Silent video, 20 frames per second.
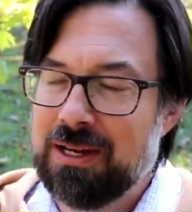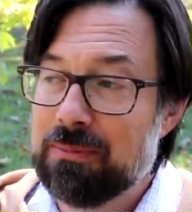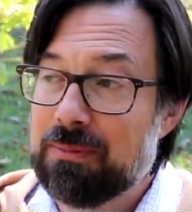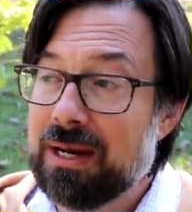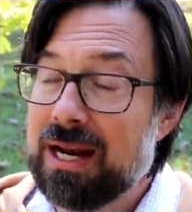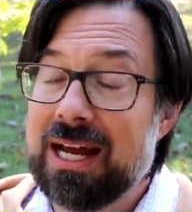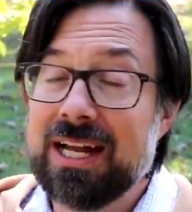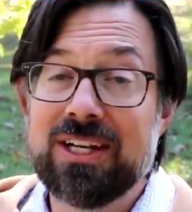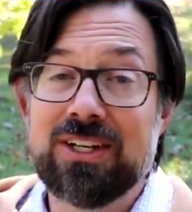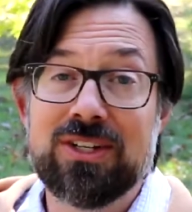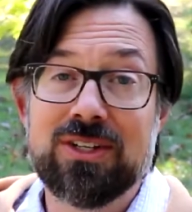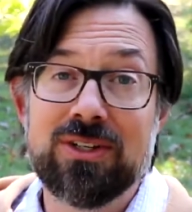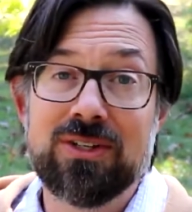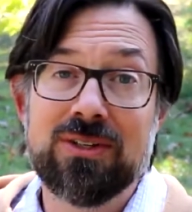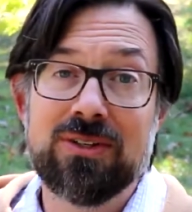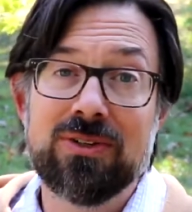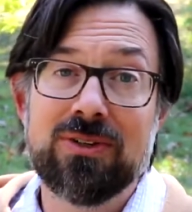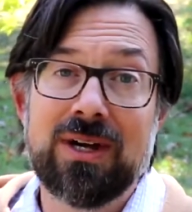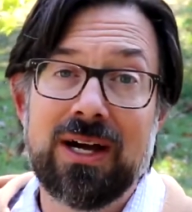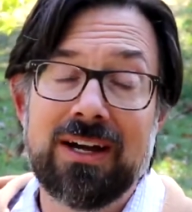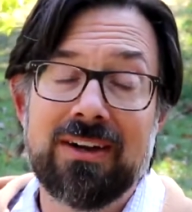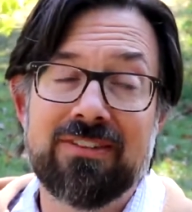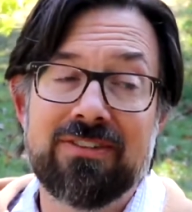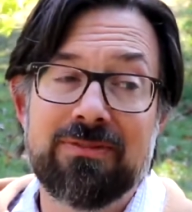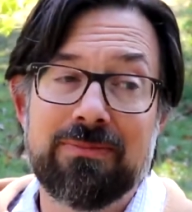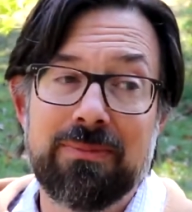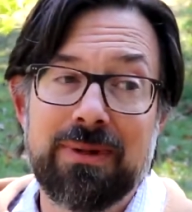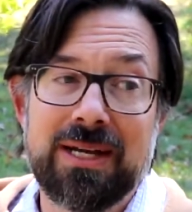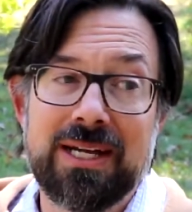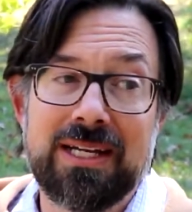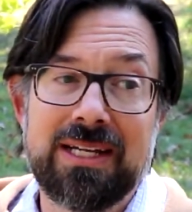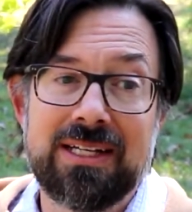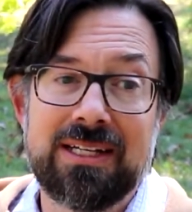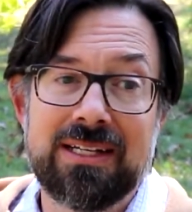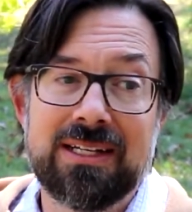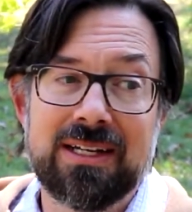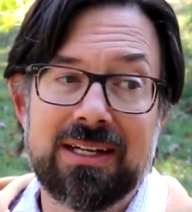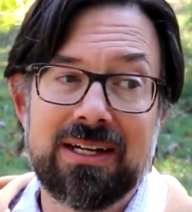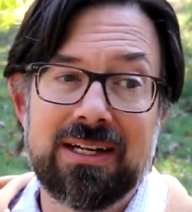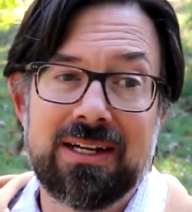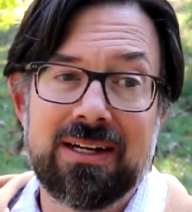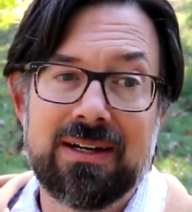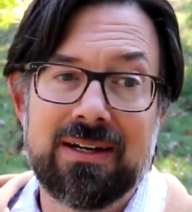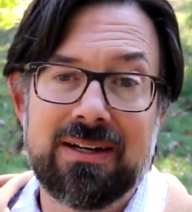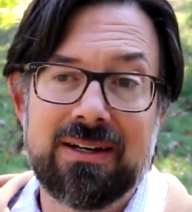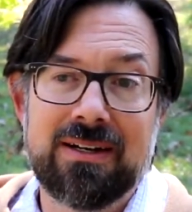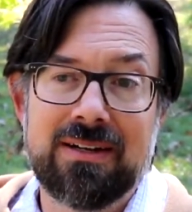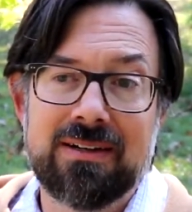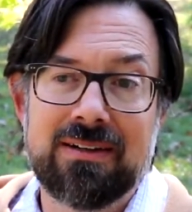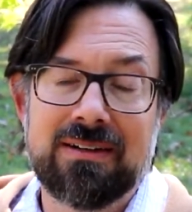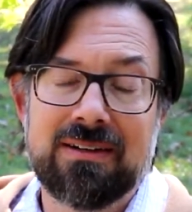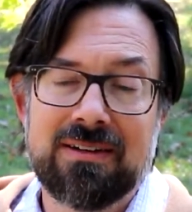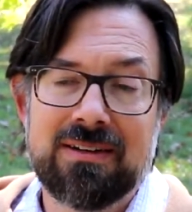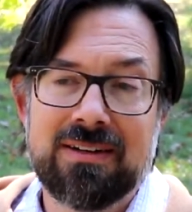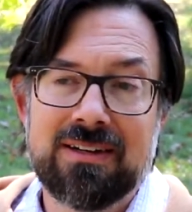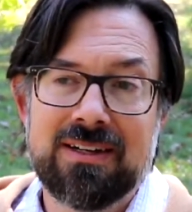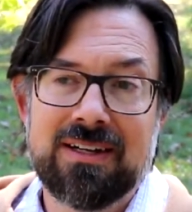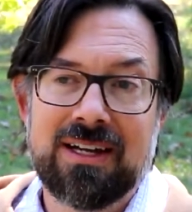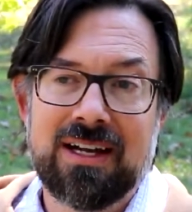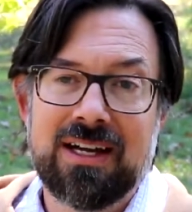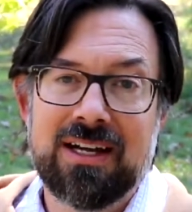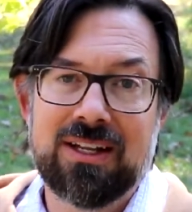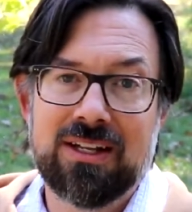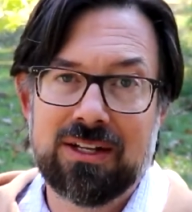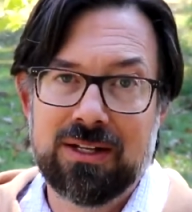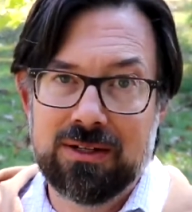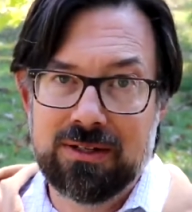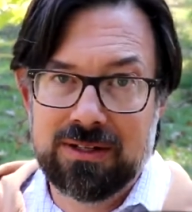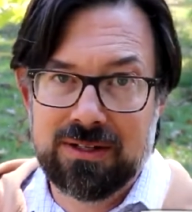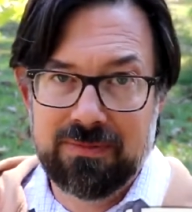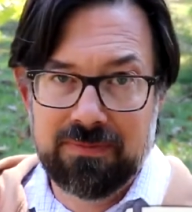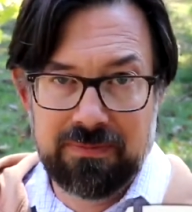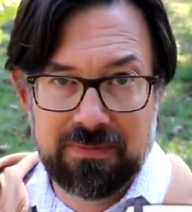But I've made a little